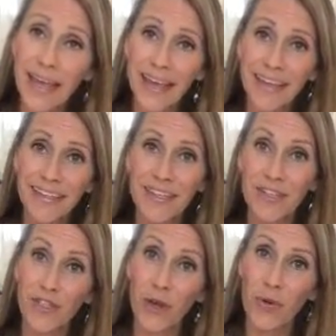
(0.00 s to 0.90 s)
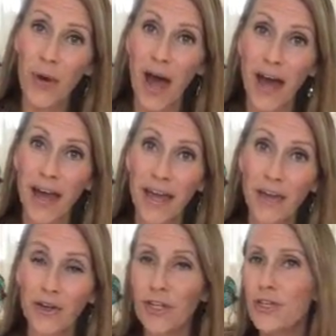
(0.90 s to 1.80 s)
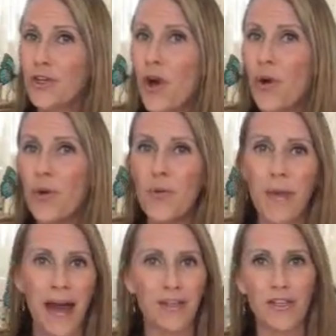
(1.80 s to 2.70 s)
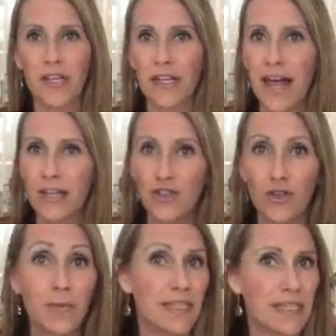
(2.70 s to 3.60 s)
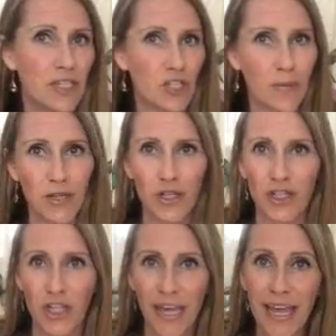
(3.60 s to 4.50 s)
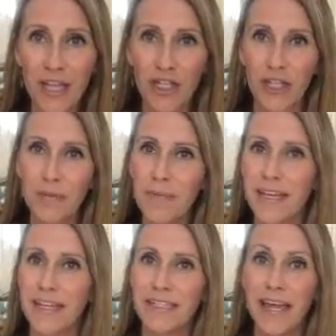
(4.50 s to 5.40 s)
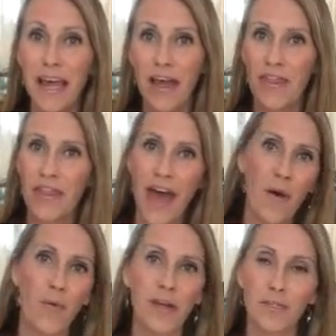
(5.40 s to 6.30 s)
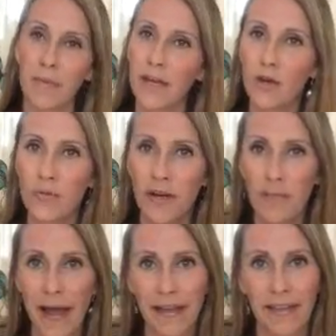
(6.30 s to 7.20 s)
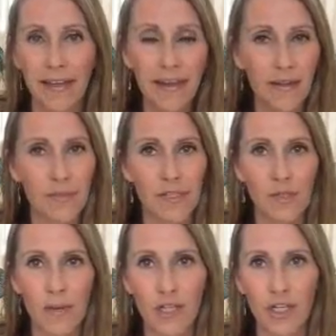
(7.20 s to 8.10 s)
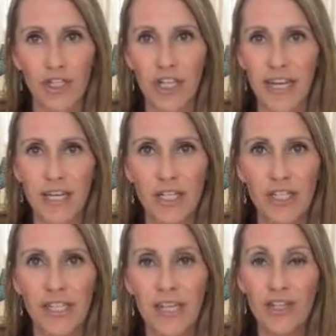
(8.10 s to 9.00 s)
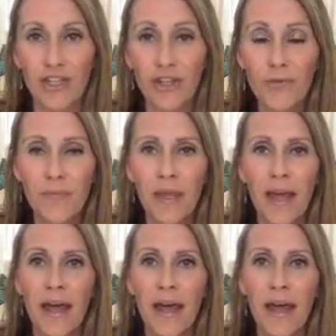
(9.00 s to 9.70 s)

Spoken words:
And so I couldn't go back to the classroom and teach special education because that was my career back then. I was a special education teacher.